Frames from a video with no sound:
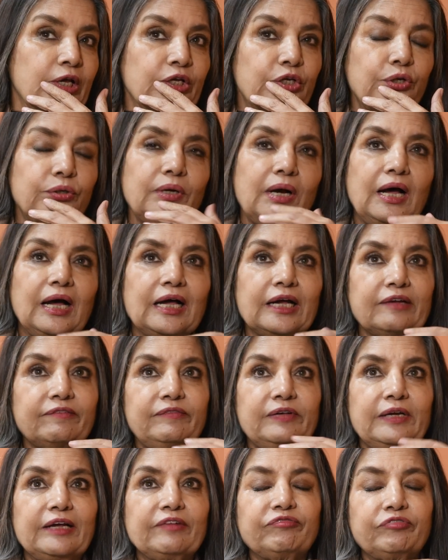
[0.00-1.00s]
You know,
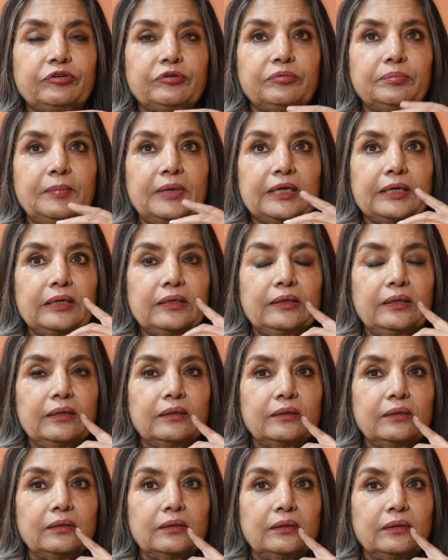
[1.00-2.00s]
I've left my
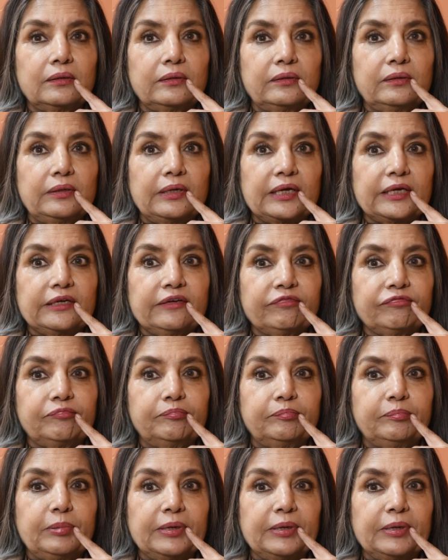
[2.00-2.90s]
life